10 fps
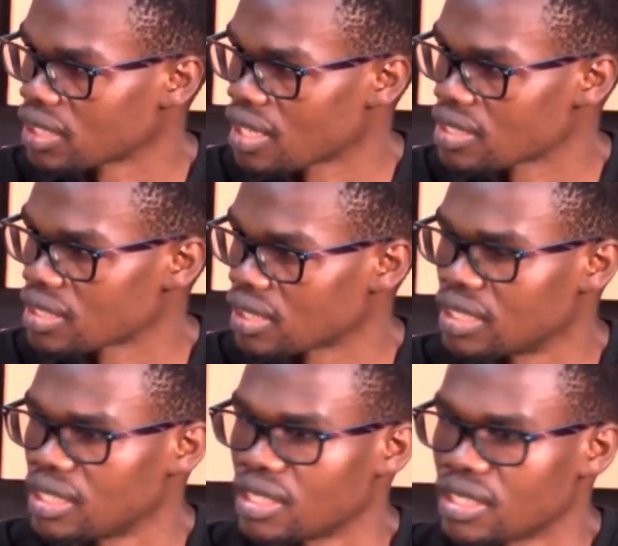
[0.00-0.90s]

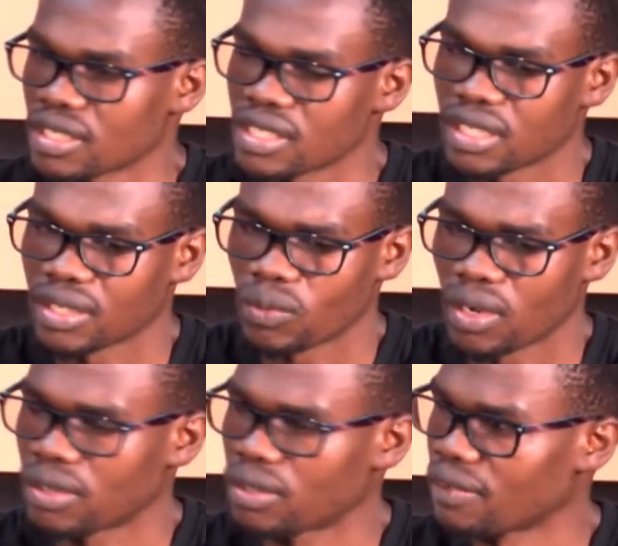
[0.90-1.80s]
So I was like,
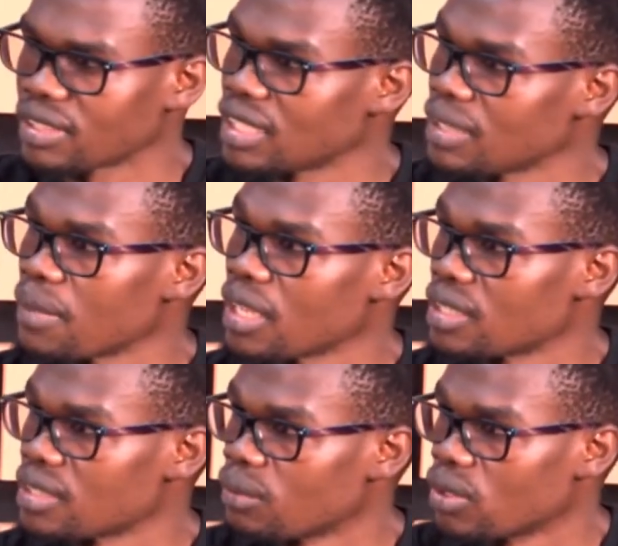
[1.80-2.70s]
wow. I was just
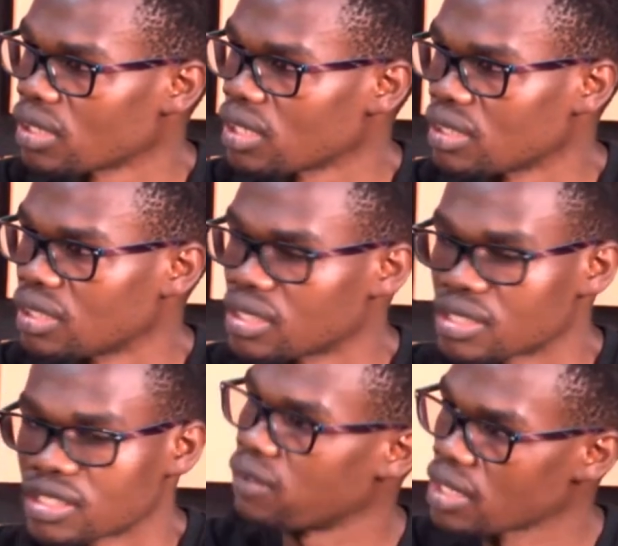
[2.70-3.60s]
focusing on doing the
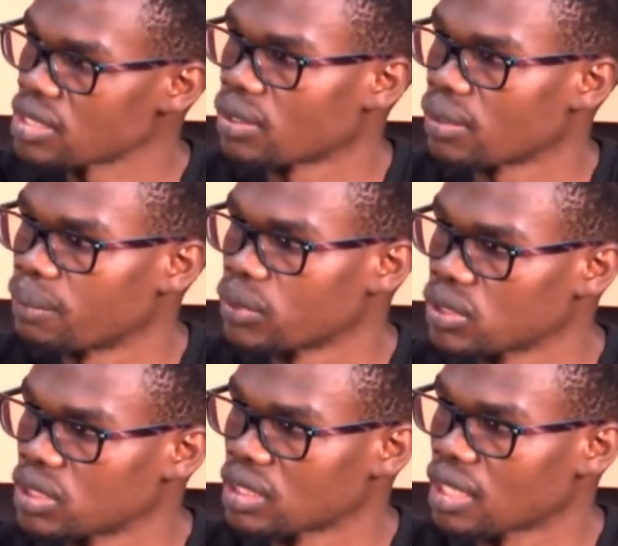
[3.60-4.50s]
work, focusing on
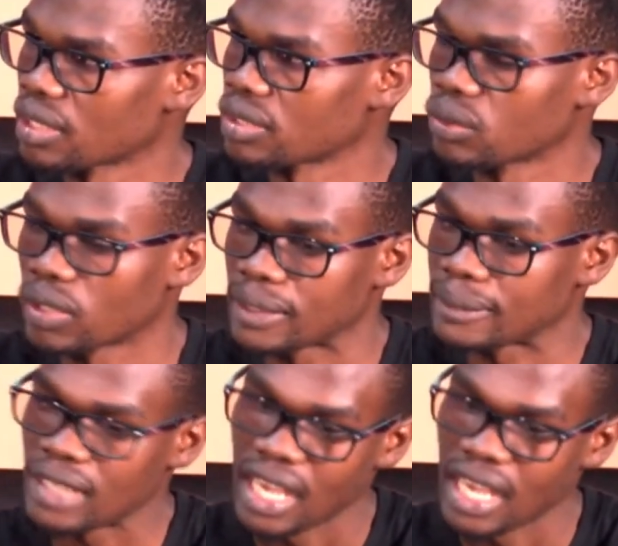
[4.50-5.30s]
pushing the actual work.